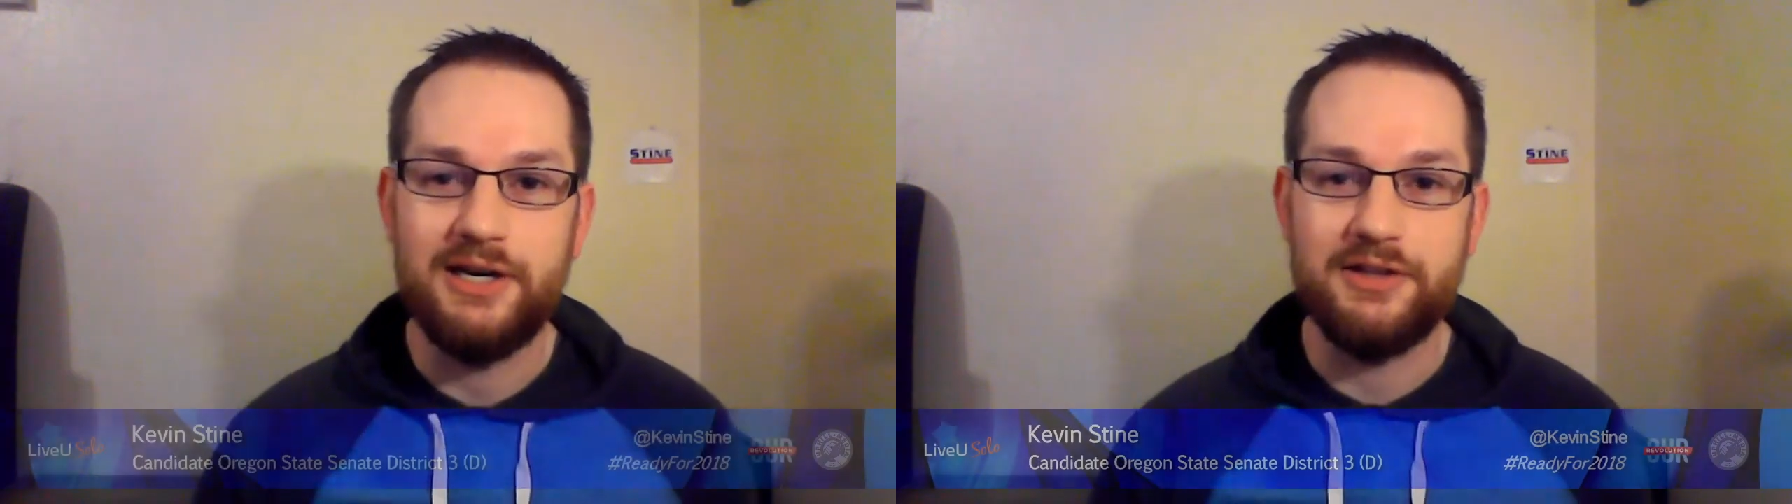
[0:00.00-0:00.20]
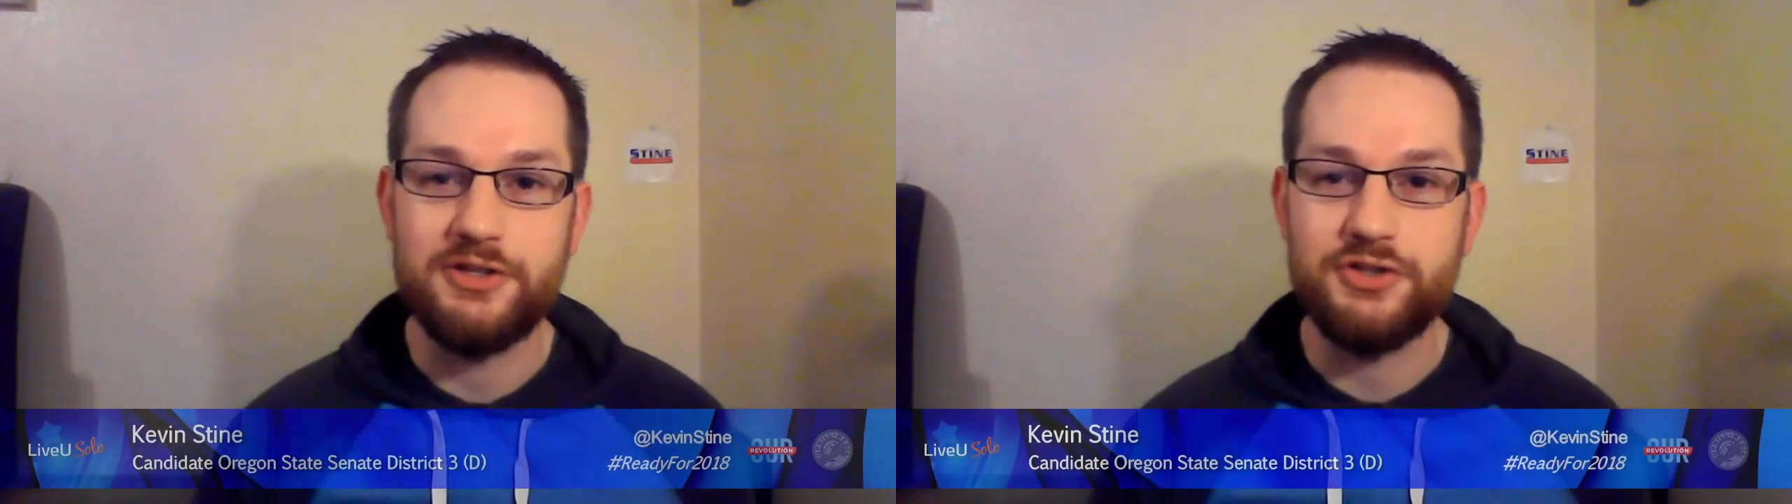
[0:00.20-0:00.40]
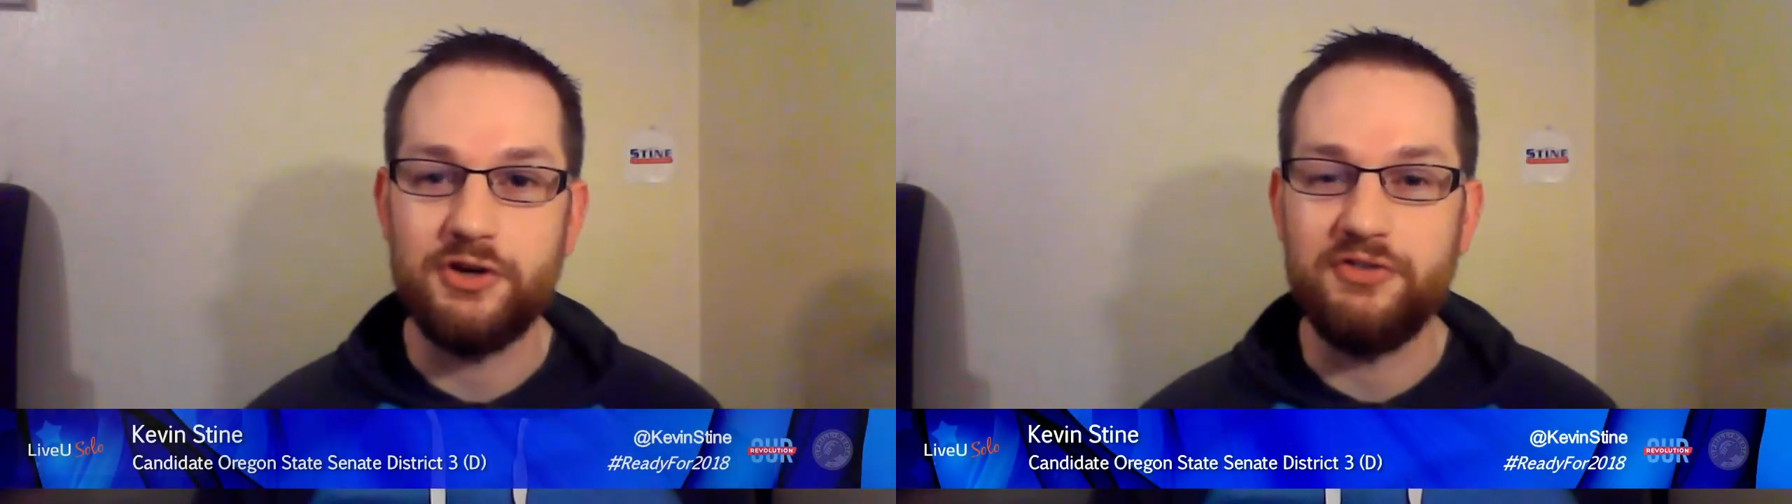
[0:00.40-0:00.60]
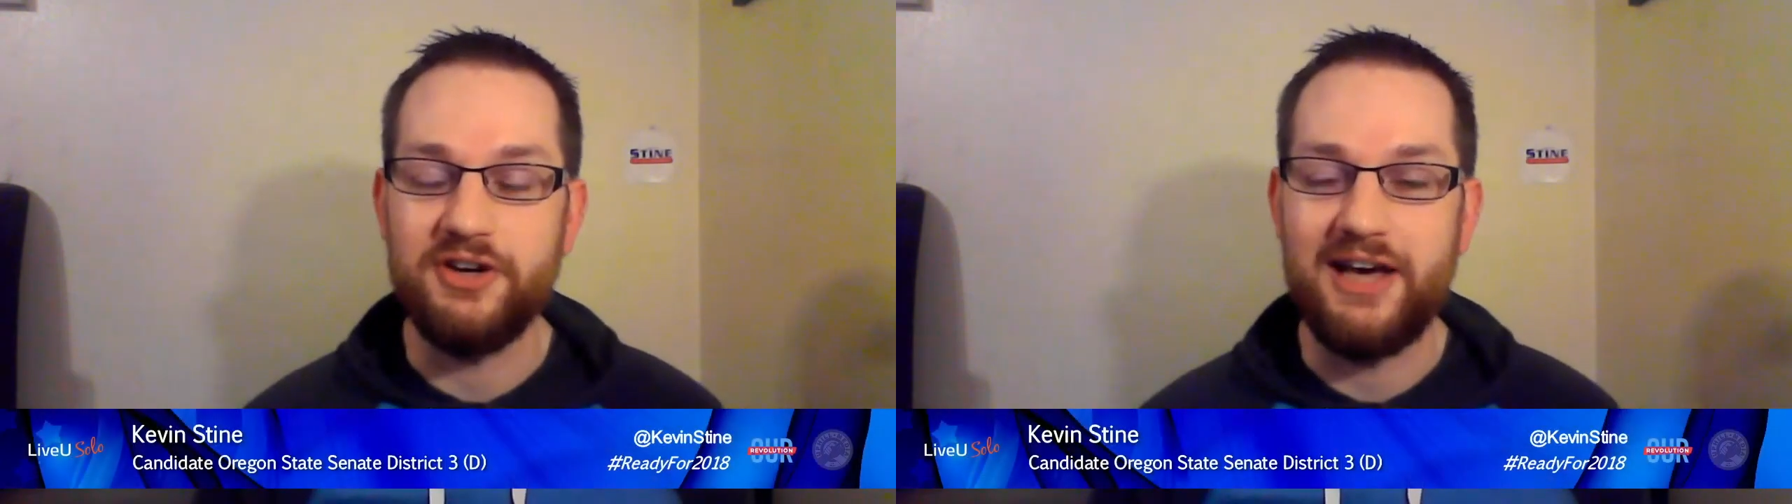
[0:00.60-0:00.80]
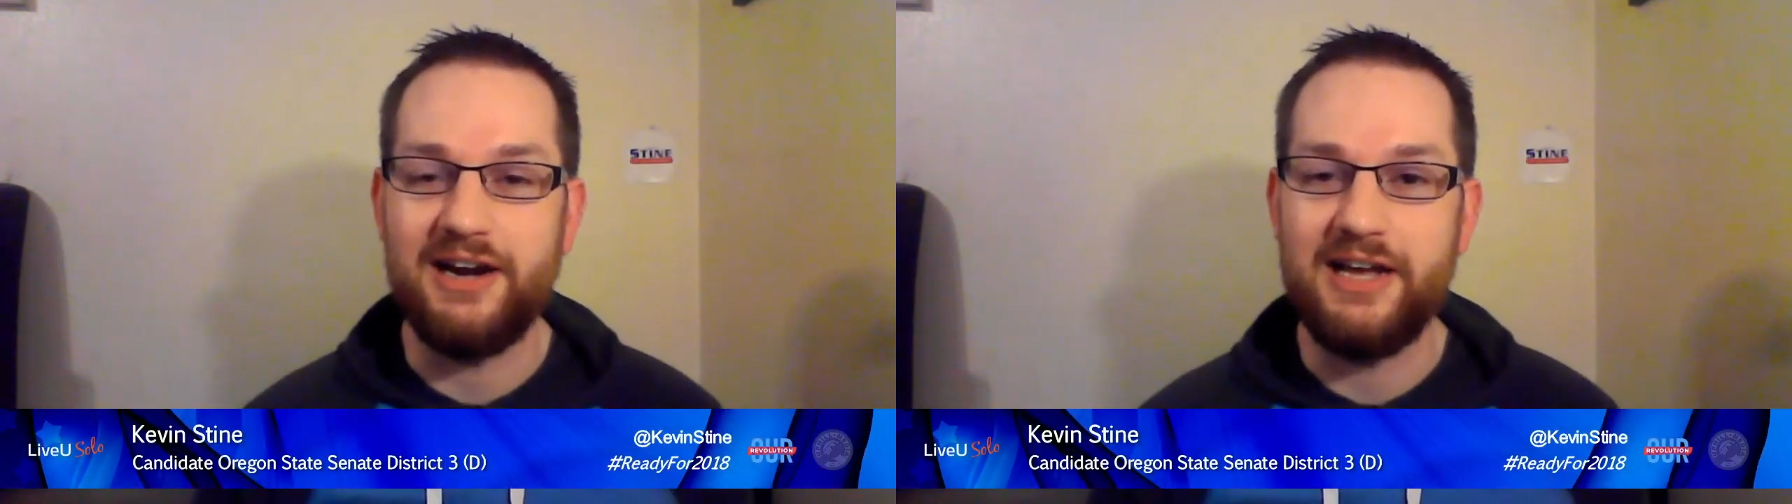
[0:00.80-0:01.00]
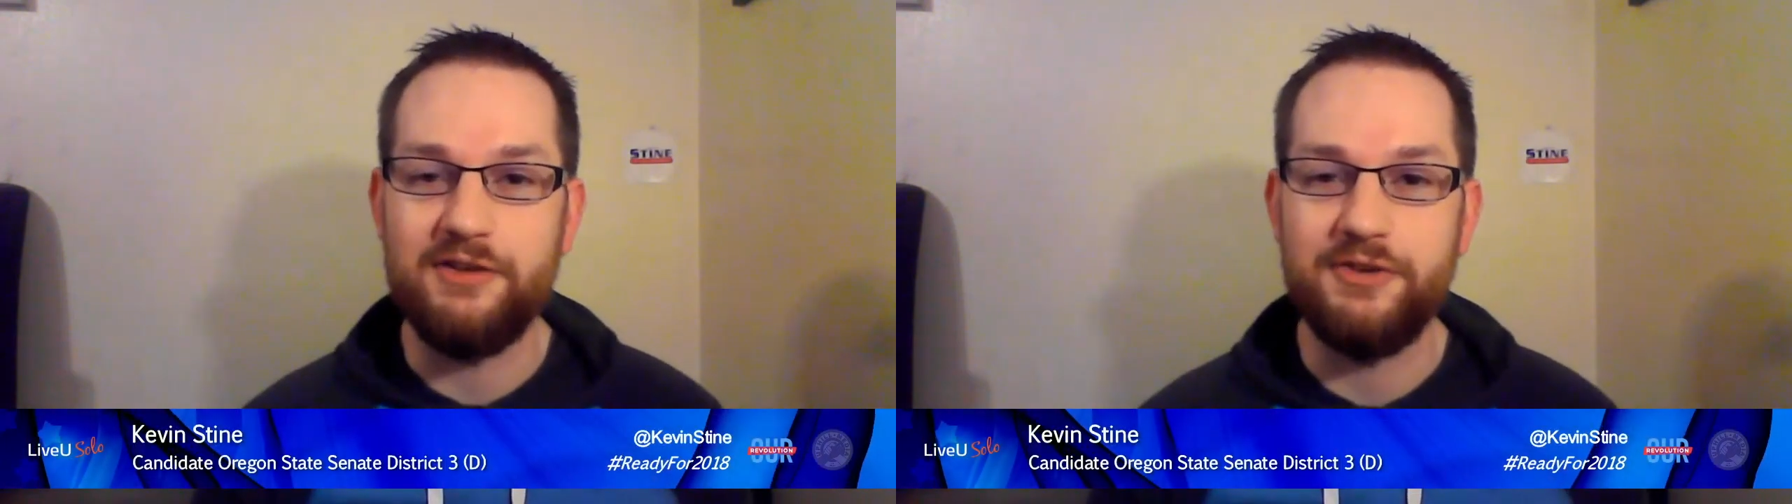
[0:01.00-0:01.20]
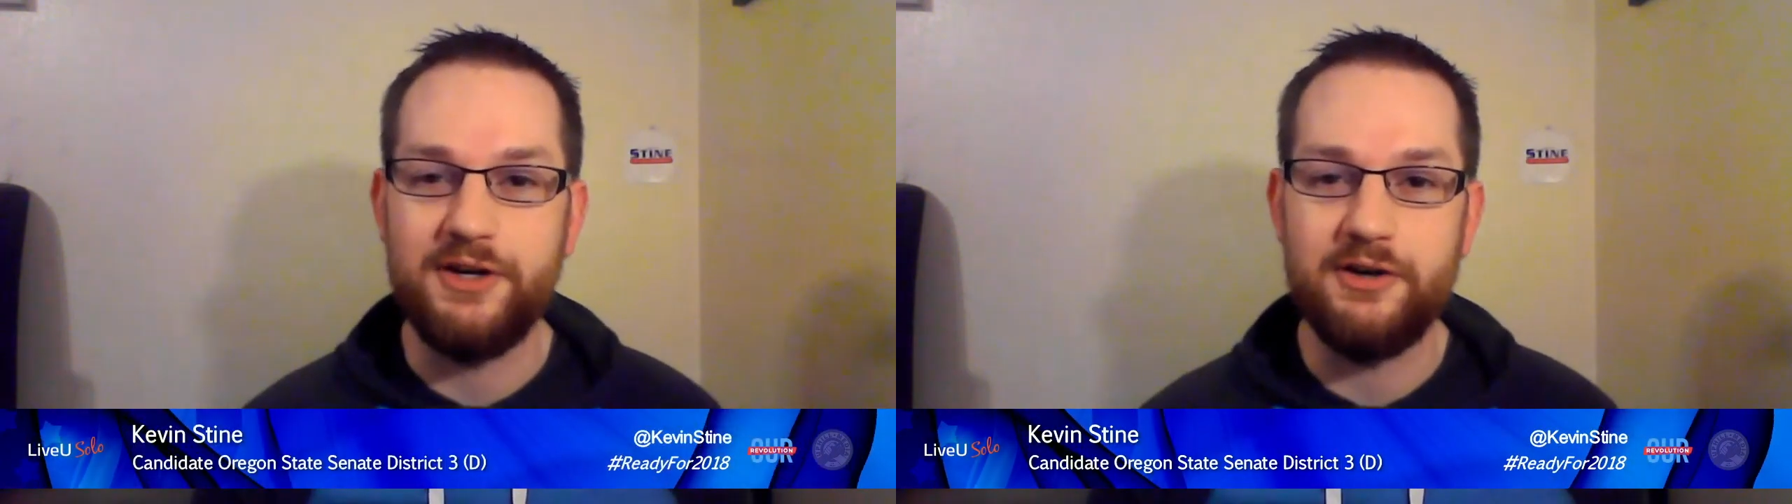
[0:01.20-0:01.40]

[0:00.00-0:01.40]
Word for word: uh, that served for nine and a half